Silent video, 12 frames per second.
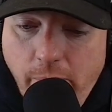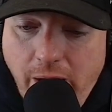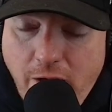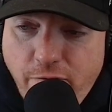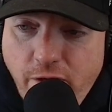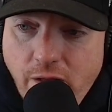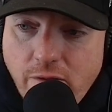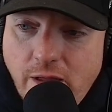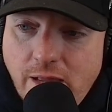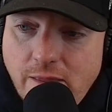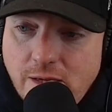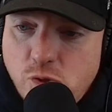But I felt
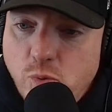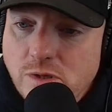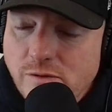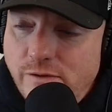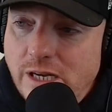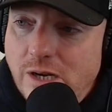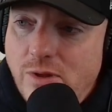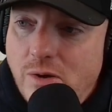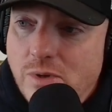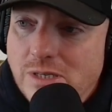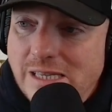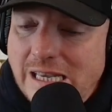that this was a video
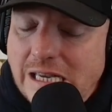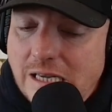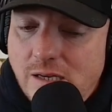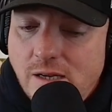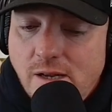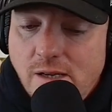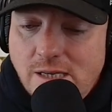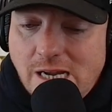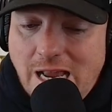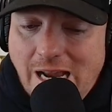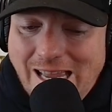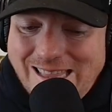that was needed to
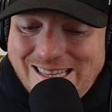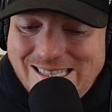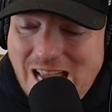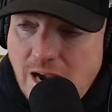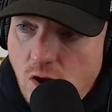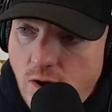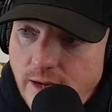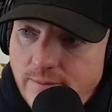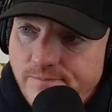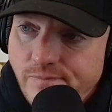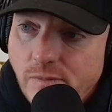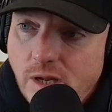kind of get the take on
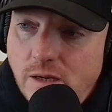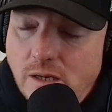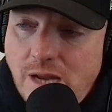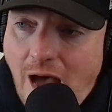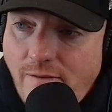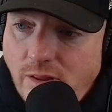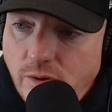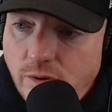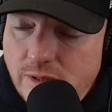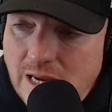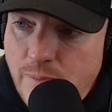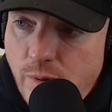it and to dive a
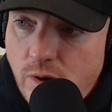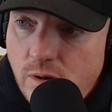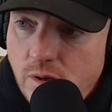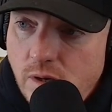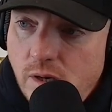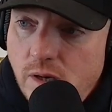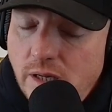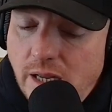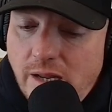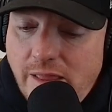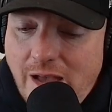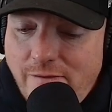little deeper
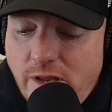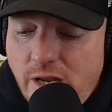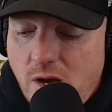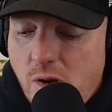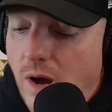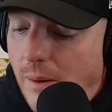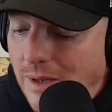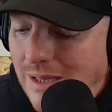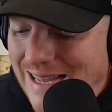into that video. I'm